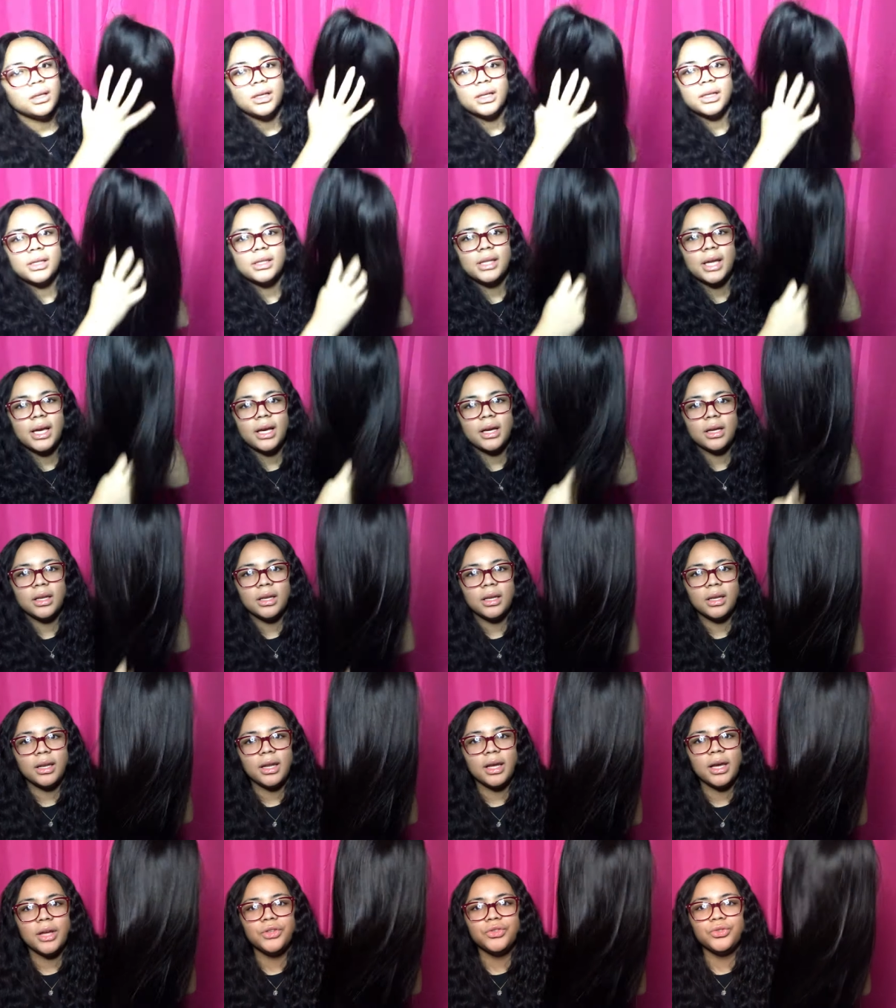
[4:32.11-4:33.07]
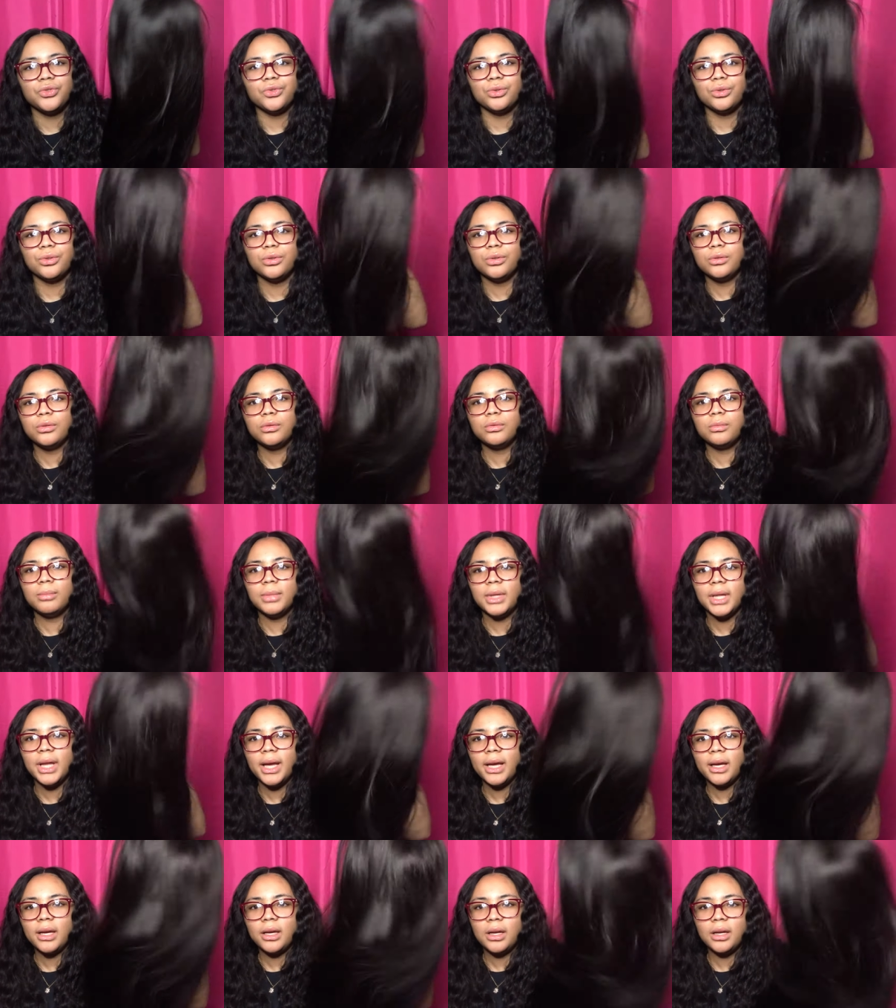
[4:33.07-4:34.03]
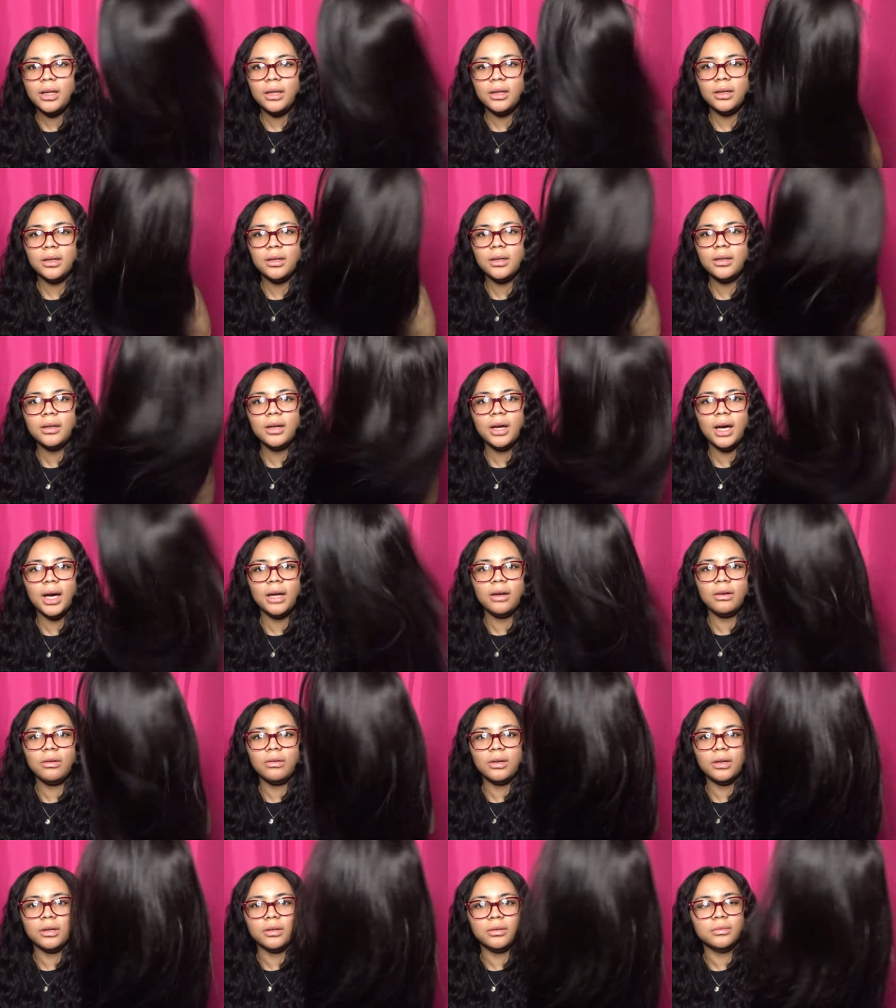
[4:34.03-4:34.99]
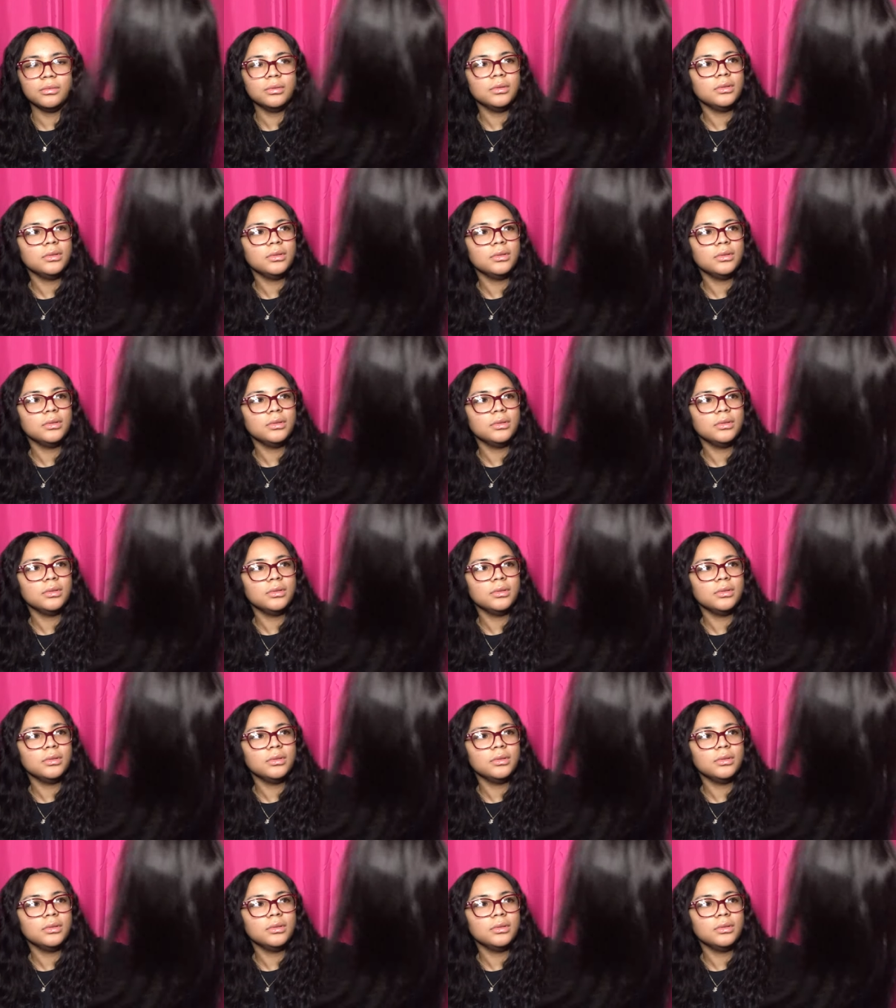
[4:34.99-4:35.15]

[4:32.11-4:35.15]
it's like a natural black color i don't know